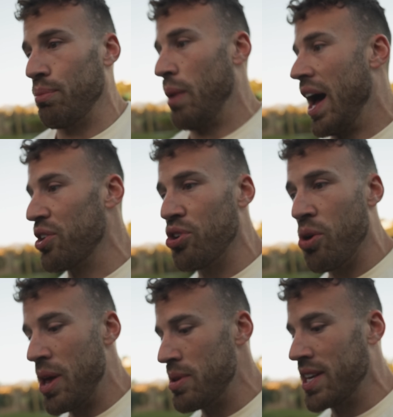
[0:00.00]
I don't know,
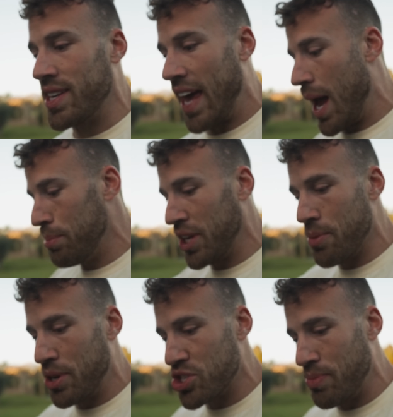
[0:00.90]
maybe gambling a
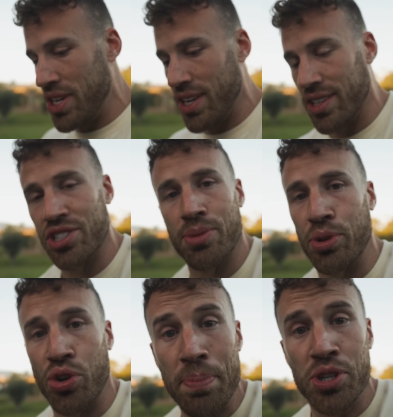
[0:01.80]
bunch of money on some
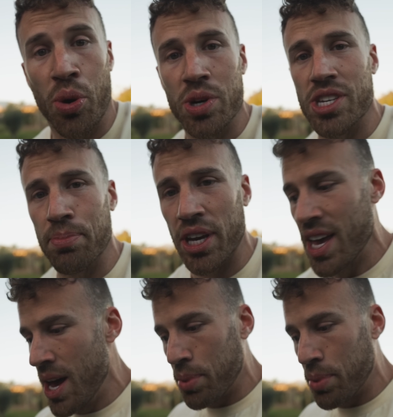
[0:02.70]
crypto or something.